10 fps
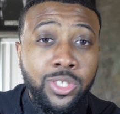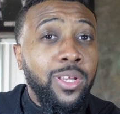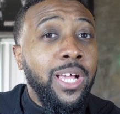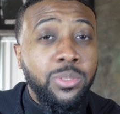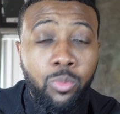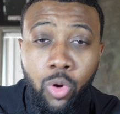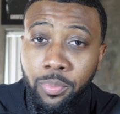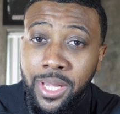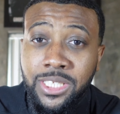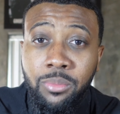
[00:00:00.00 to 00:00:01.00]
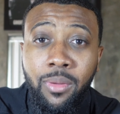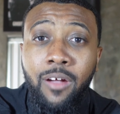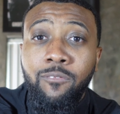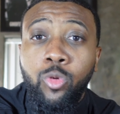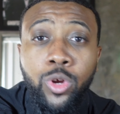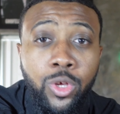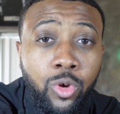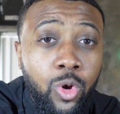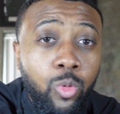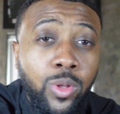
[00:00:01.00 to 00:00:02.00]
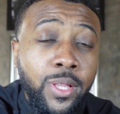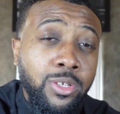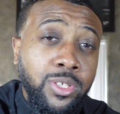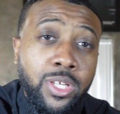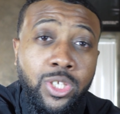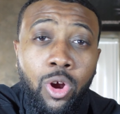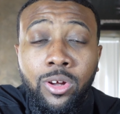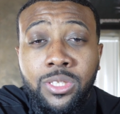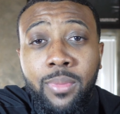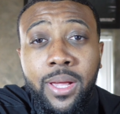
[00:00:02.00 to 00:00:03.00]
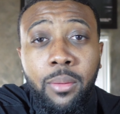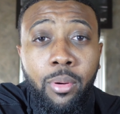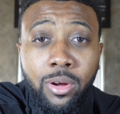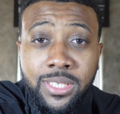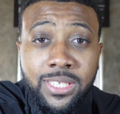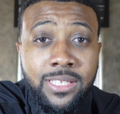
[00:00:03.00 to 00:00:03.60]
So that's more peace of mind for you with using this card to make a purchase,